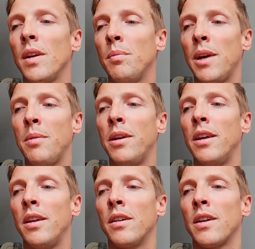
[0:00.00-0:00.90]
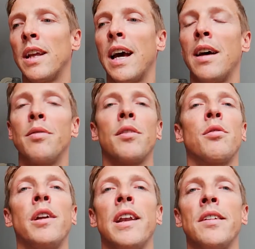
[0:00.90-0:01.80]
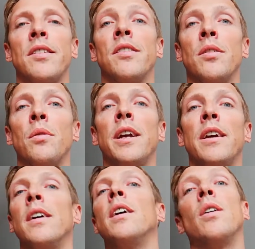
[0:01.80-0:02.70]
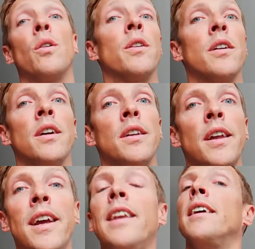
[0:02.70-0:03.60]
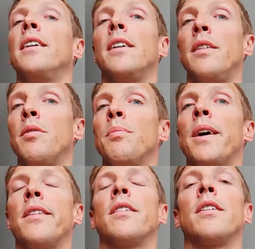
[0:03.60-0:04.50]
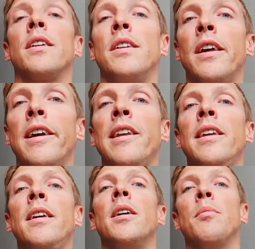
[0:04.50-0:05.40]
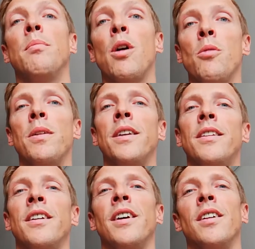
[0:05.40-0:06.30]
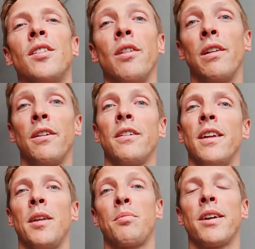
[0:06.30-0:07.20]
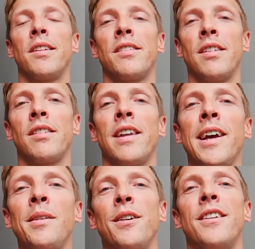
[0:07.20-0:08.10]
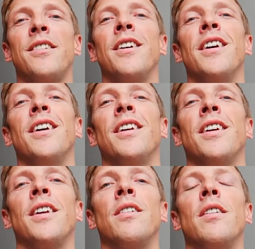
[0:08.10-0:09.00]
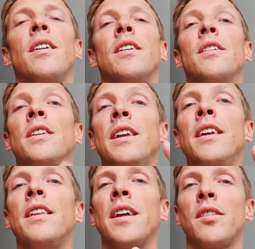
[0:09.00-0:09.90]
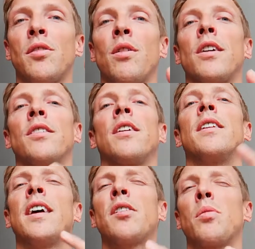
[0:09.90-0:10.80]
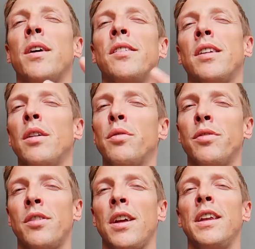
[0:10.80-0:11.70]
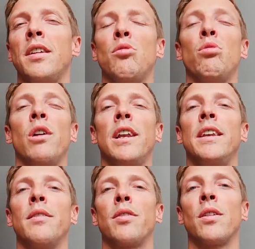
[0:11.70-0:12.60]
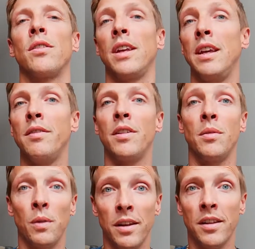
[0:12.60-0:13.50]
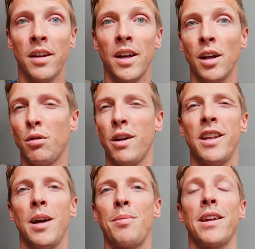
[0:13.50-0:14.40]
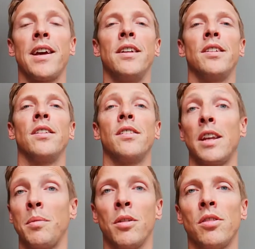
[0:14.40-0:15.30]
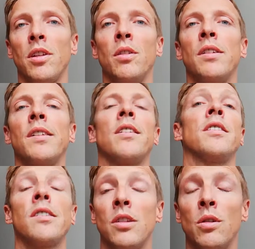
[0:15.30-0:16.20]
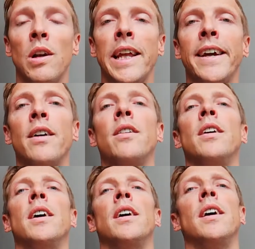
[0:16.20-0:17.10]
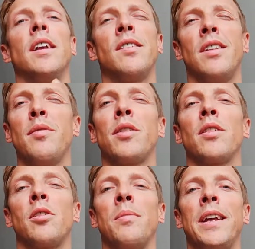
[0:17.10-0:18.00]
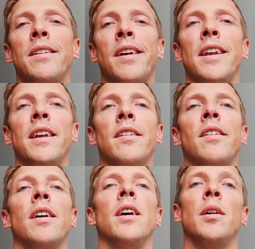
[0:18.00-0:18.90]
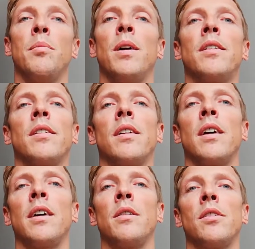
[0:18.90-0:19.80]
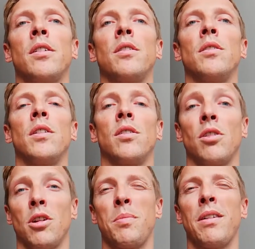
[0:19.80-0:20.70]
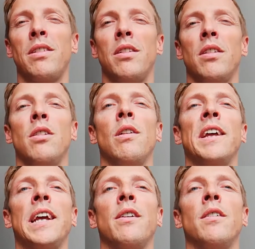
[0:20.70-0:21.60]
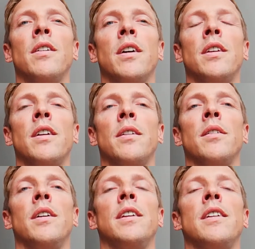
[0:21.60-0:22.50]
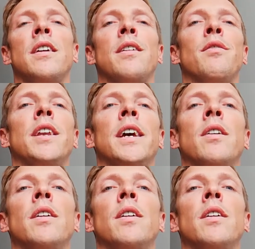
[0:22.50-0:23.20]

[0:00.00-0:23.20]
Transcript: maybe you're going to have 3 lessons a week, or a daily, even better, a daily moment to learn and practice this language. You need that structure, and that's why self-study is really difficult, even with great applications that I'm also using, such as Duolingo. It's difficult to maintain it, but I'll also talk about Duolingo in another video.